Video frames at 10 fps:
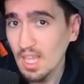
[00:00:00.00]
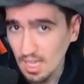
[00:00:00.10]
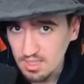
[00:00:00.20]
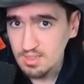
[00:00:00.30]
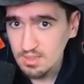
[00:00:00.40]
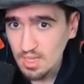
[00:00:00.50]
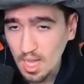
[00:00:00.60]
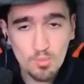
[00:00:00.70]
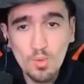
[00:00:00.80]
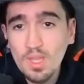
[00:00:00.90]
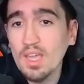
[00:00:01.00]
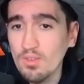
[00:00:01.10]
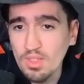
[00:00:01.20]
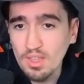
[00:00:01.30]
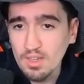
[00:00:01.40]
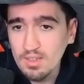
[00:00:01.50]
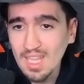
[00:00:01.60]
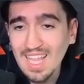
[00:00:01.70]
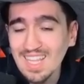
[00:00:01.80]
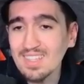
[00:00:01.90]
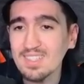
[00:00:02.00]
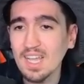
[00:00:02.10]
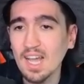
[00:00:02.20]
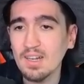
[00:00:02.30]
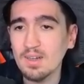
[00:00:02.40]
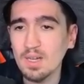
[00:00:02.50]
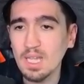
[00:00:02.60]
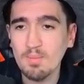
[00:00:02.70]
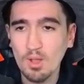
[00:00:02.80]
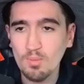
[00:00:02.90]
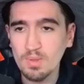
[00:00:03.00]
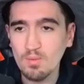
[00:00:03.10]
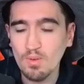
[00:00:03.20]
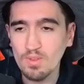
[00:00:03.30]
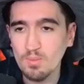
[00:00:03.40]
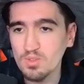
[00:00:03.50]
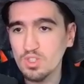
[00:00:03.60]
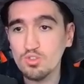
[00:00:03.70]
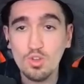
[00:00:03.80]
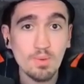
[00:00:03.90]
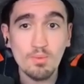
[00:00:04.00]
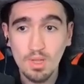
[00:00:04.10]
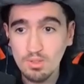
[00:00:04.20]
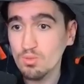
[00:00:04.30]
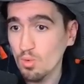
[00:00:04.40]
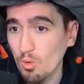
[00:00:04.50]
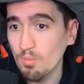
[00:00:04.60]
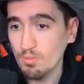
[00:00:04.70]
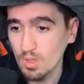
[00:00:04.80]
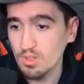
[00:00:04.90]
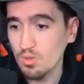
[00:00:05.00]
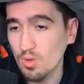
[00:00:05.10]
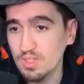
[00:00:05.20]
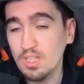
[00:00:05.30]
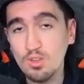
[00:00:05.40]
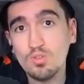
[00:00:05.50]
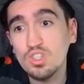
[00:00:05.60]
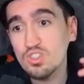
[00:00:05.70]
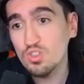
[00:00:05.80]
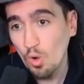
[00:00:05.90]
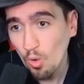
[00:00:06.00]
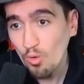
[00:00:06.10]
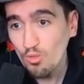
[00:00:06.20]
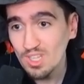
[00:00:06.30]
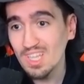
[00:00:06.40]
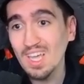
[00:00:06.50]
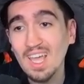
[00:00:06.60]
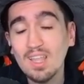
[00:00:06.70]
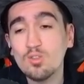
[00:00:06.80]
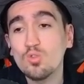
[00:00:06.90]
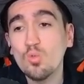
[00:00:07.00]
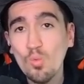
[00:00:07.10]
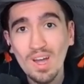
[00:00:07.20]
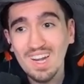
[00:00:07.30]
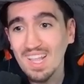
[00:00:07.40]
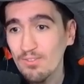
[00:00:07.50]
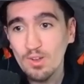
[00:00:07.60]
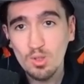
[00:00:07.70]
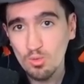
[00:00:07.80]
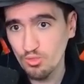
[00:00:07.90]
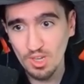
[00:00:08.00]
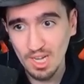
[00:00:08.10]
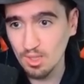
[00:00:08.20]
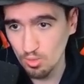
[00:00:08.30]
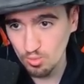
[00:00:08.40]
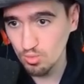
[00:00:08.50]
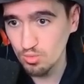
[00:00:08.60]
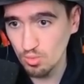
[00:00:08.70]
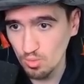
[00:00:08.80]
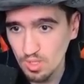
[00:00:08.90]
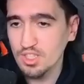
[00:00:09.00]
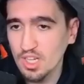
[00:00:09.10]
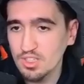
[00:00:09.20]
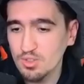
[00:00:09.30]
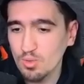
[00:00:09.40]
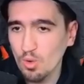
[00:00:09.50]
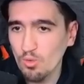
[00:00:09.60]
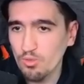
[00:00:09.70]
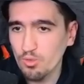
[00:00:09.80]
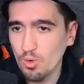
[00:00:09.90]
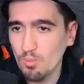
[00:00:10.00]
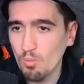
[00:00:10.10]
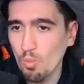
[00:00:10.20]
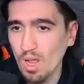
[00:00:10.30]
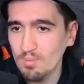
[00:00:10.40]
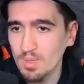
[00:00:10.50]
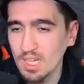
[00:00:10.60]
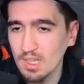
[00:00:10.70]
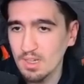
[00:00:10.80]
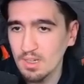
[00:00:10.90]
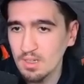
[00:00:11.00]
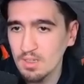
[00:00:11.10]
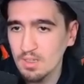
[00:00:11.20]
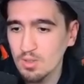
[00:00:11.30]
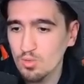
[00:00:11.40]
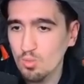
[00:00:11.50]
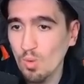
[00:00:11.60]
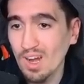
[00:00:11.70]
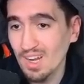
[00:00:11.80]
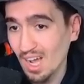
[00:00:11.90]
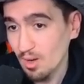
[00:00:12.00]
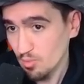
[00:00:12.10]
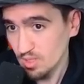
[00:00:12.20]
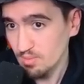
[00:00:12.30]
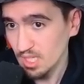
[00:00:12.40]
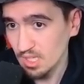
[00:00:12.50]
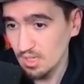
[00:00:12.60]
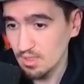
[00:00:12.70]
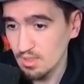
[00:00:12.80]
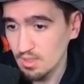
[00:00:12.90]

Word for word: yes i'm doing everything that's kind of, in my opinion, one of the most enjoyable way to do open world content. You just go over there and do whatever you feel like you could do. The challenge is to go from 1 million to 100 million.